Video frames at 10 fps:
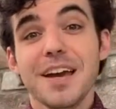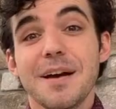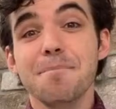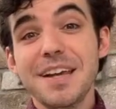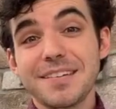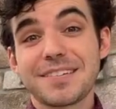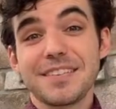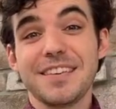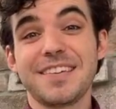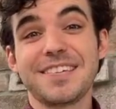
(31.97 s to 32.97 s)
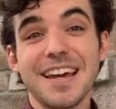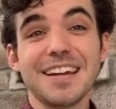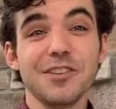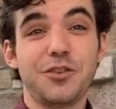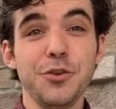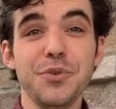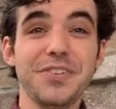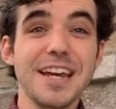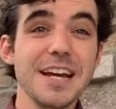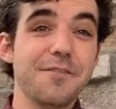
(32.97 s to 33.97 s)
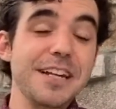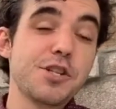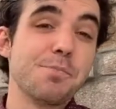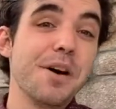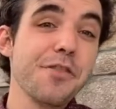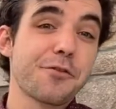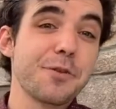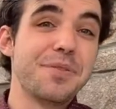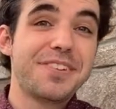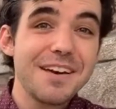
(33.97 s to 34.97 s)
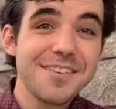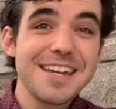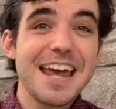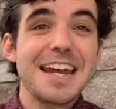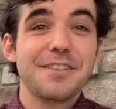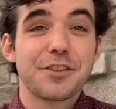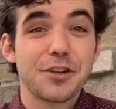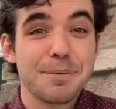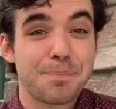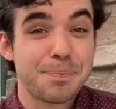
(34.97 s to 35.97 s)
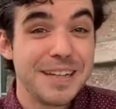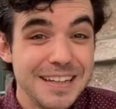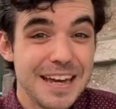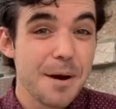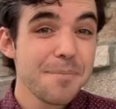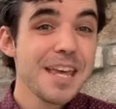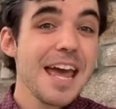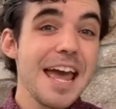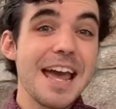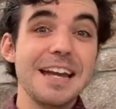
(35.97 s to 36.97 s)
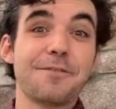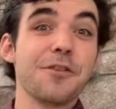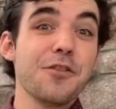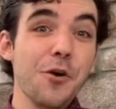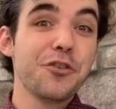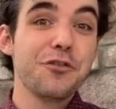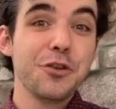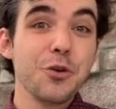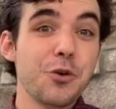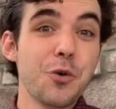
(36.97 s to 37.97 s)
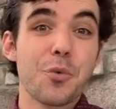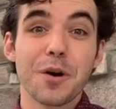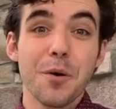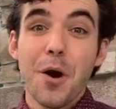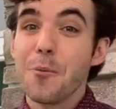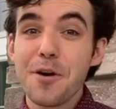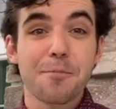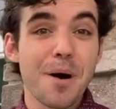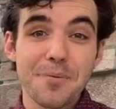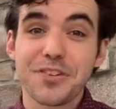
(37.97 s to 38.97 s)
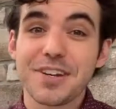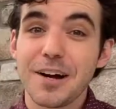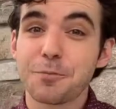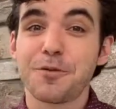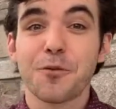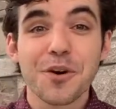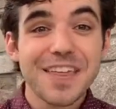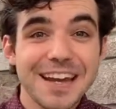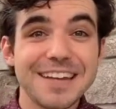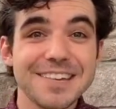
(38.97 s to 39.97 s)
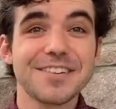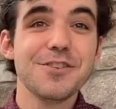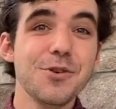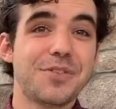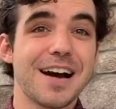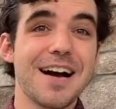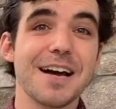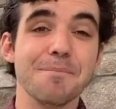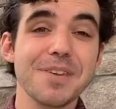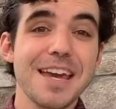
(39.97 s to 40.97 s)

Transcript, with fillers: meets the second Tuesday of each month from 7 to 8.30 p.m. And for those of you who were with Moms to Tots before, that is a new time.